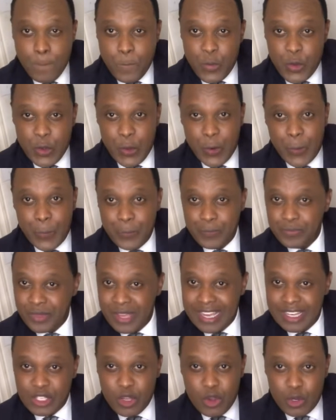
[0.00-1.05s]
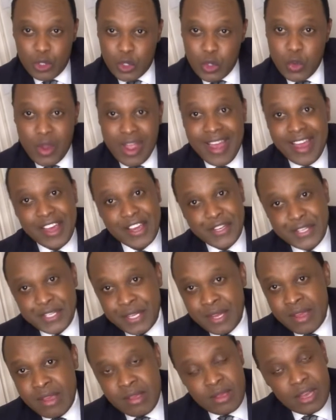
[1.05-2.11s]
you know, talk to you
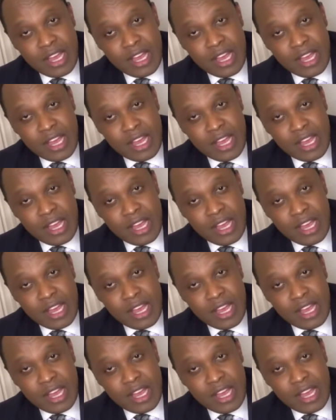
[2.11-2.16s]
guys.